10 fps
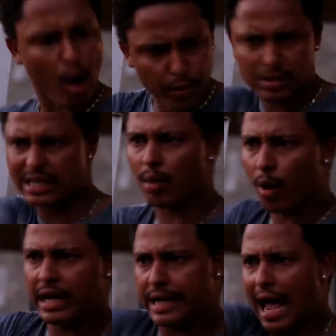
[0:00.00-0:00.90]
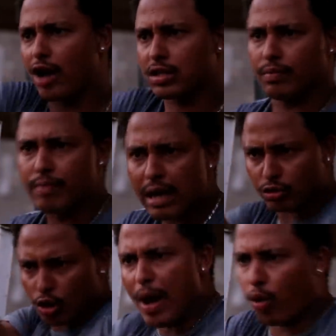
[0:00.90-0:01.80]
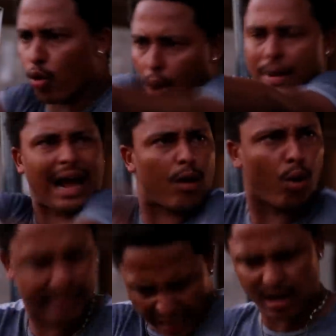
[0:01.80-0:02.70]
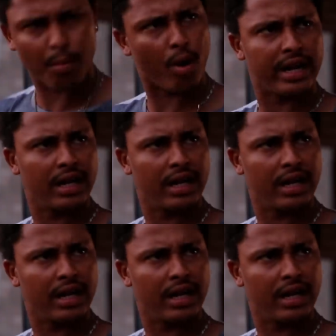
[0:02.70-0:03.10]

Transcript: You know you say the money the house. So make you go make I go take the money.